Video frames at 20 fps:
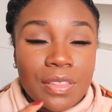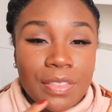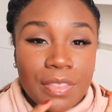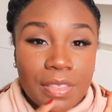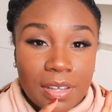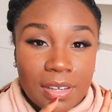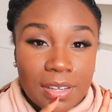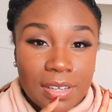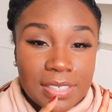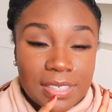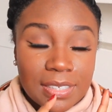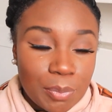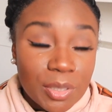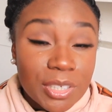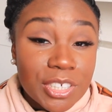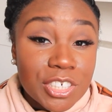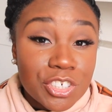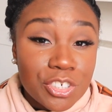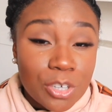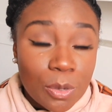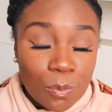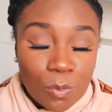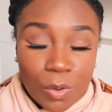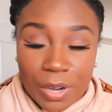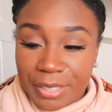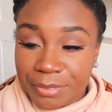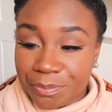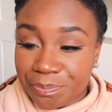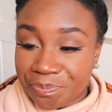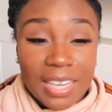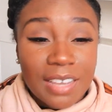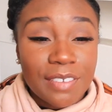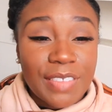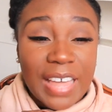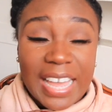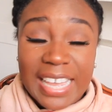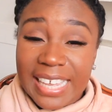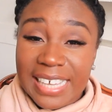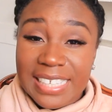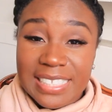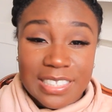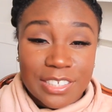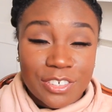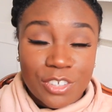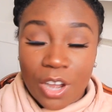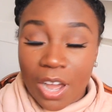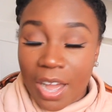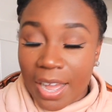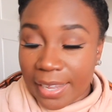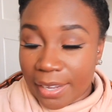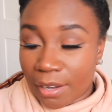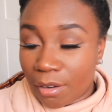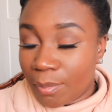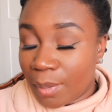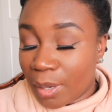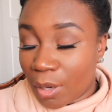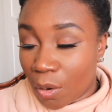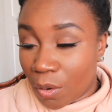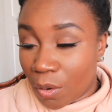the Body Shop one, if that gets in your eye, oh my